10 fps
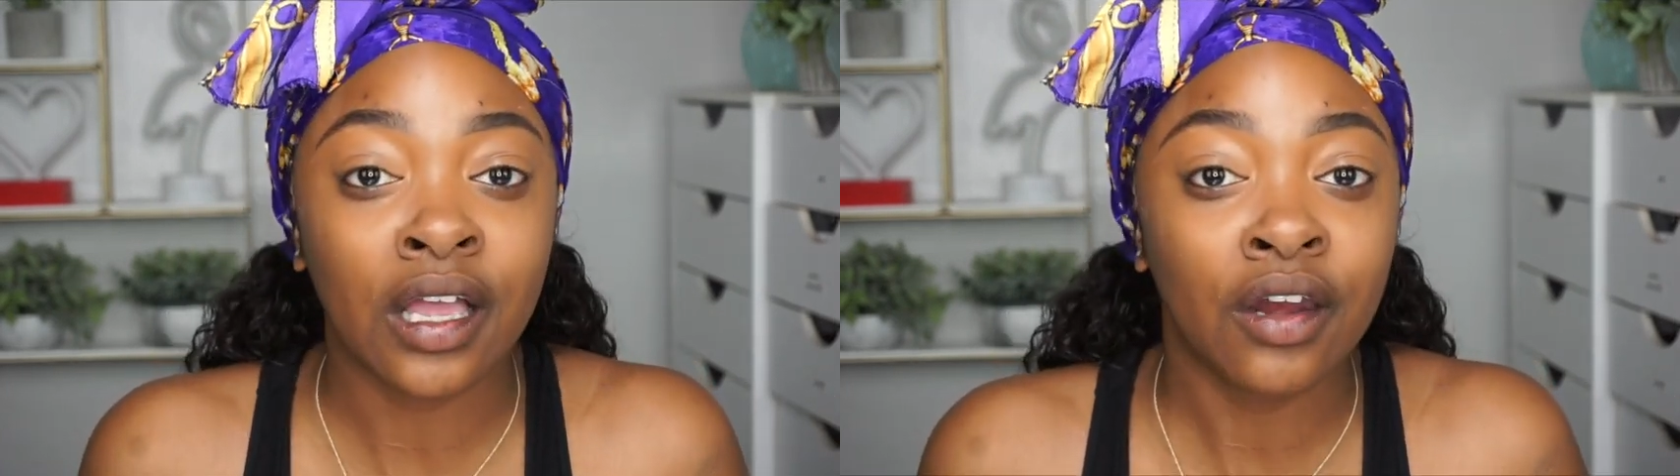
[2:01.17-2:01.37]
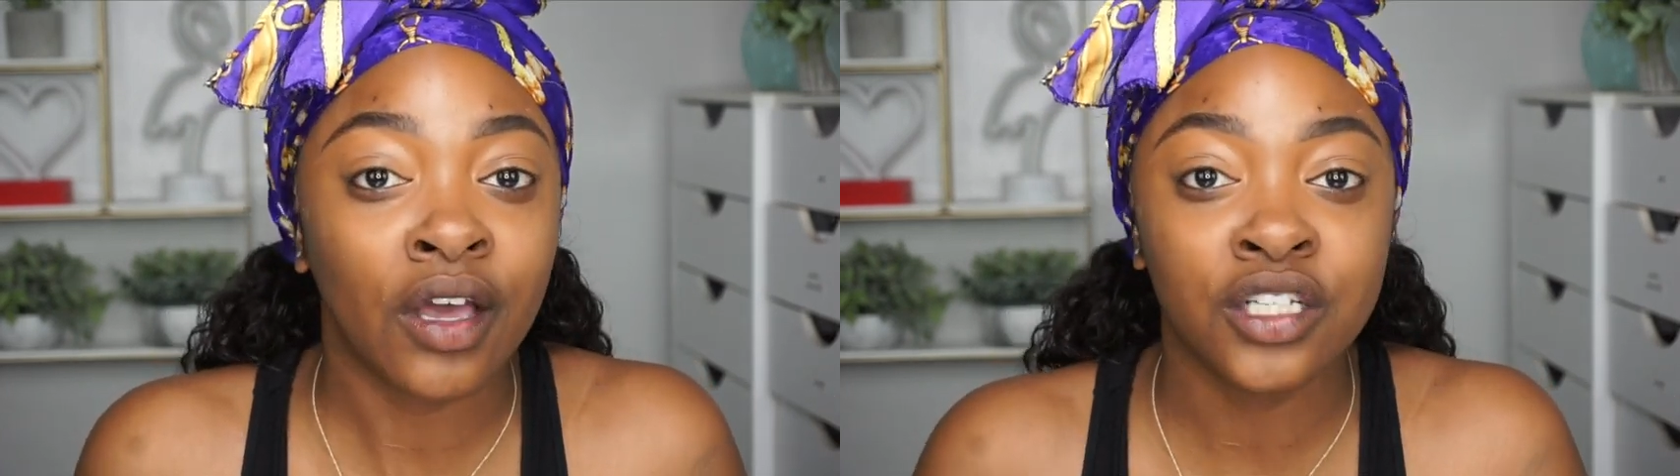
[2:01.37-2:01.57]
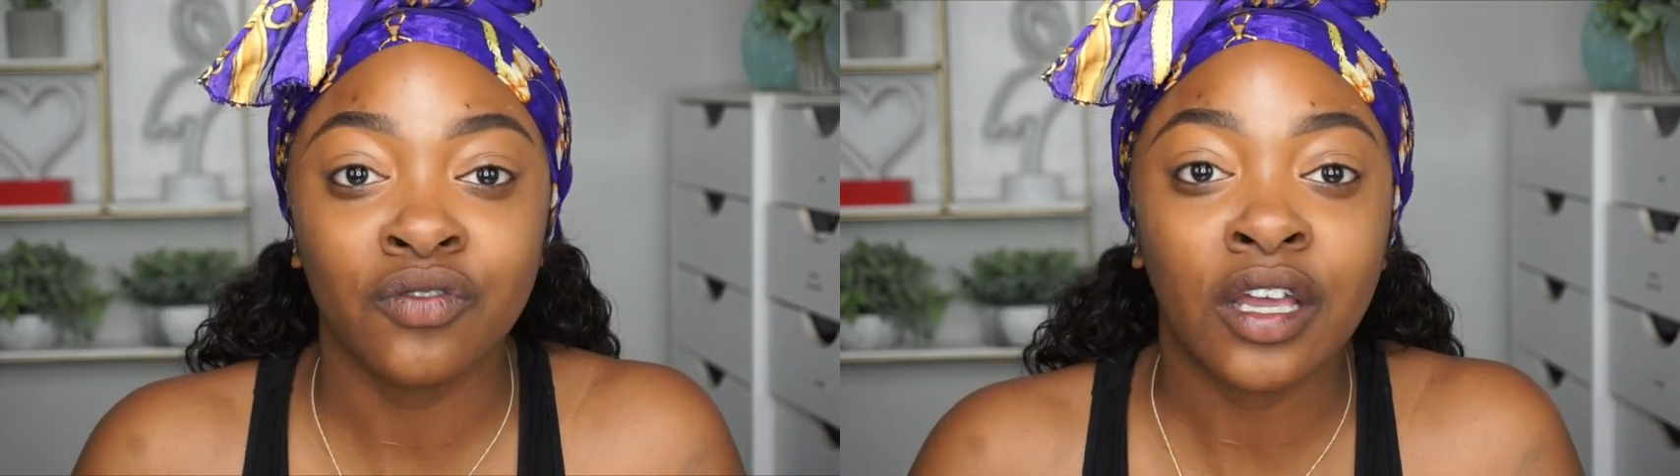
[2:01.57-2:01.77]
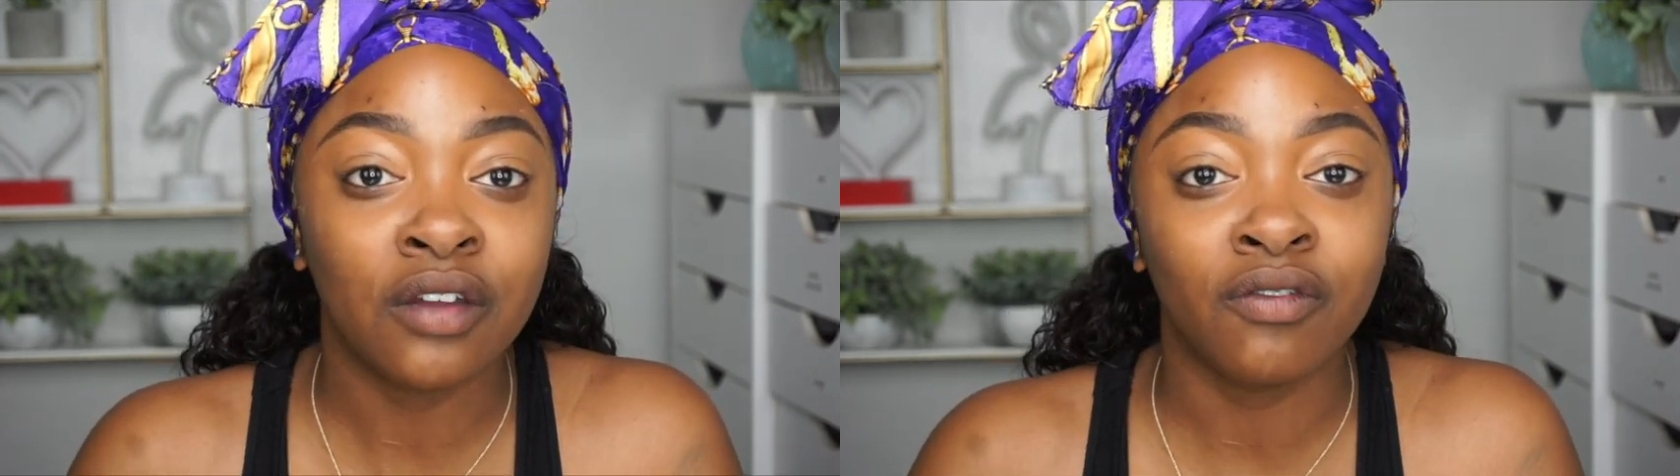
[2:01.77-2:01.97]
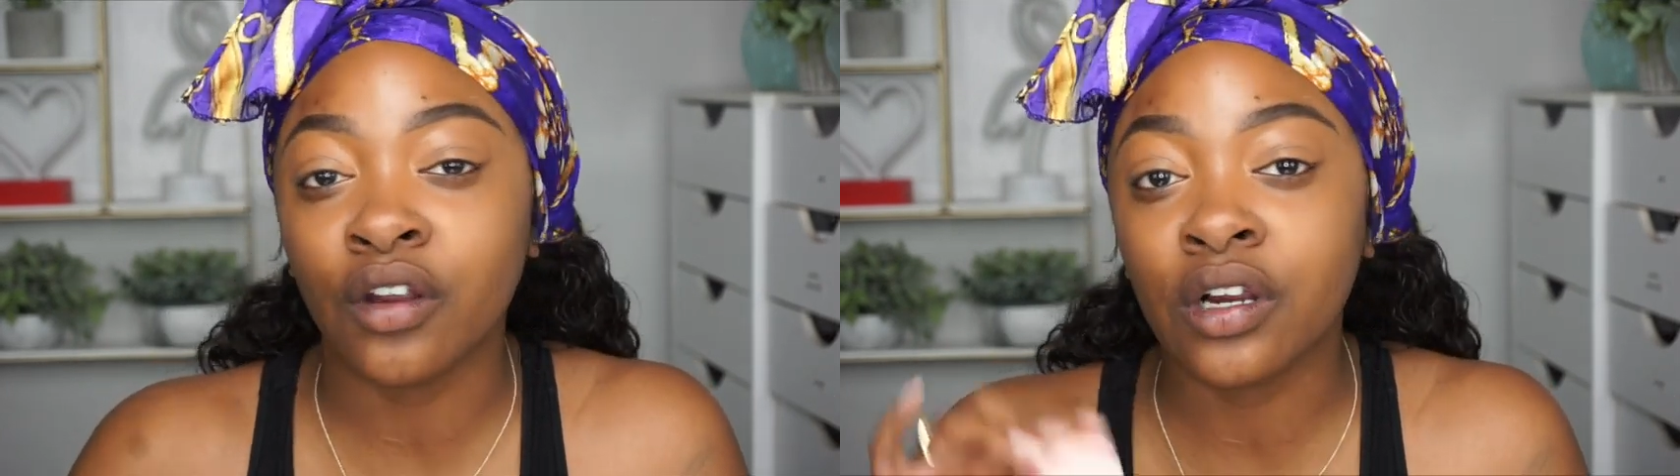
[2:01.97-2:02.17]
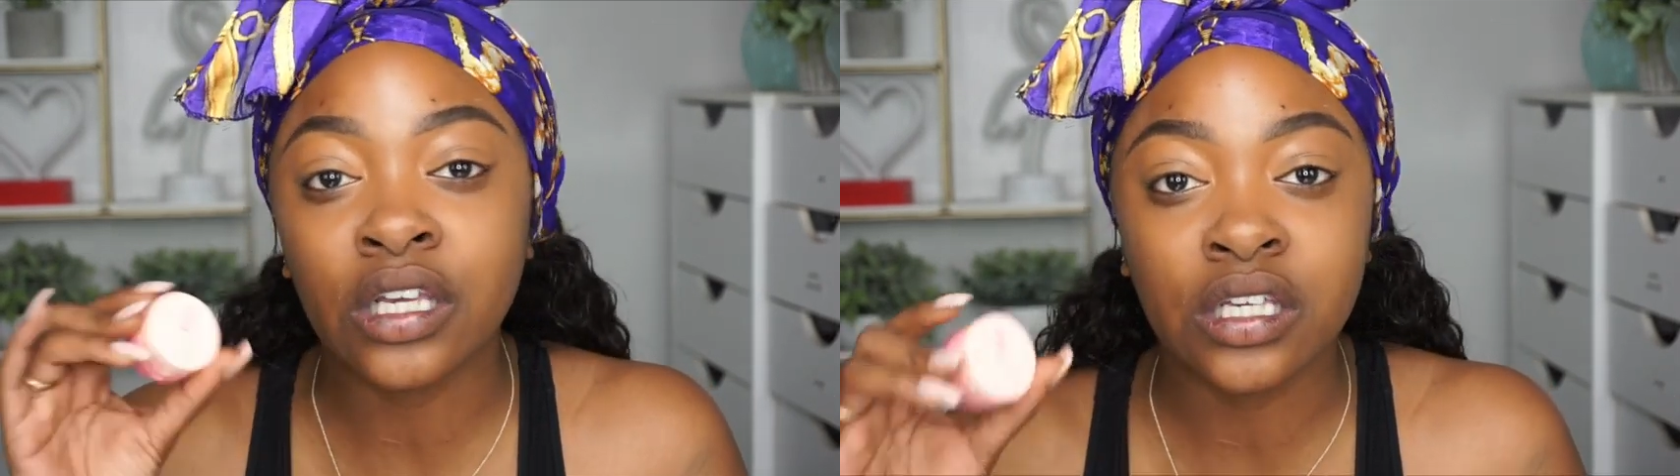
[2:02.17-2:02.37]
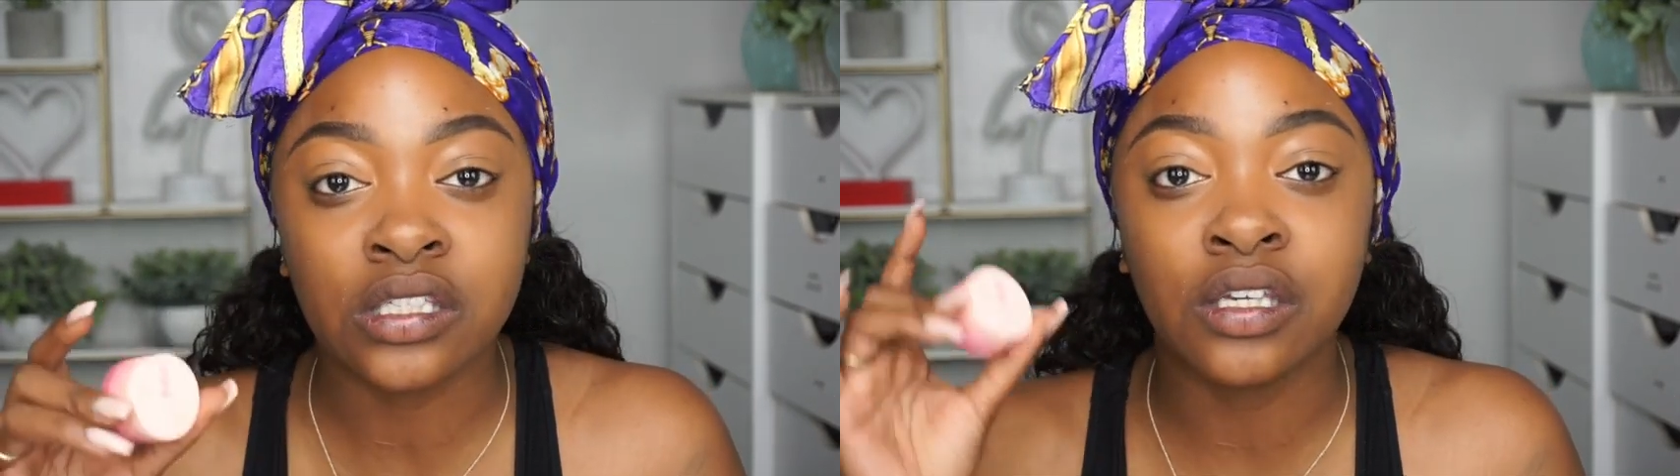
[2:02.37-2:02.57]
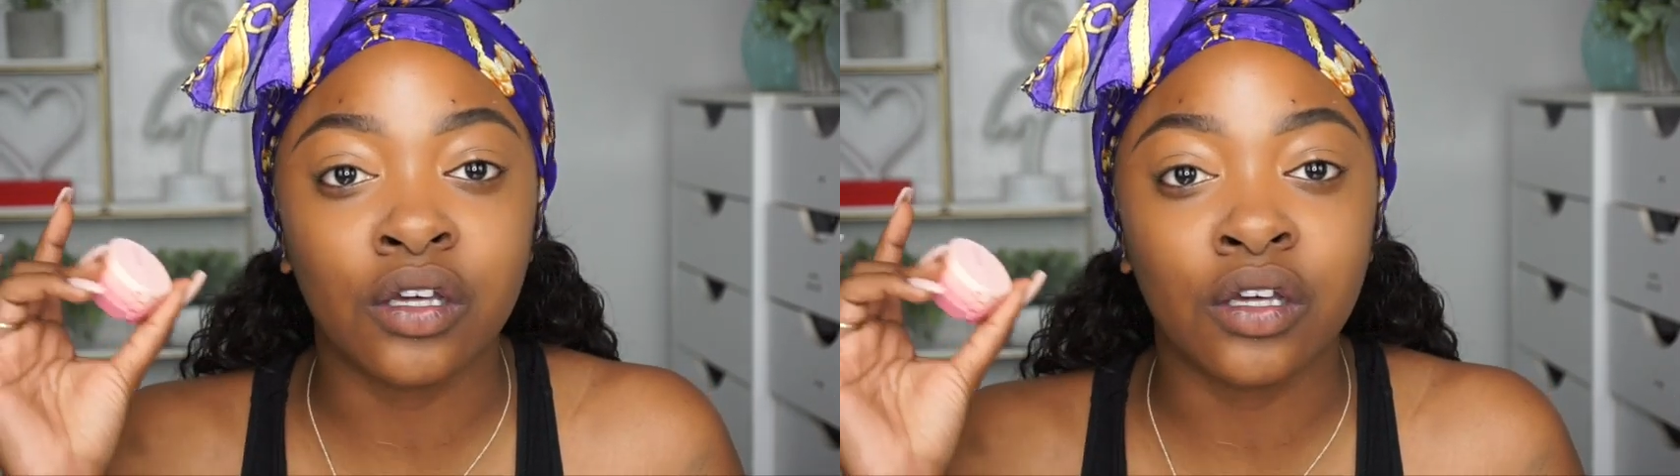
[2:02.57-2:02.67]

I just find it very easy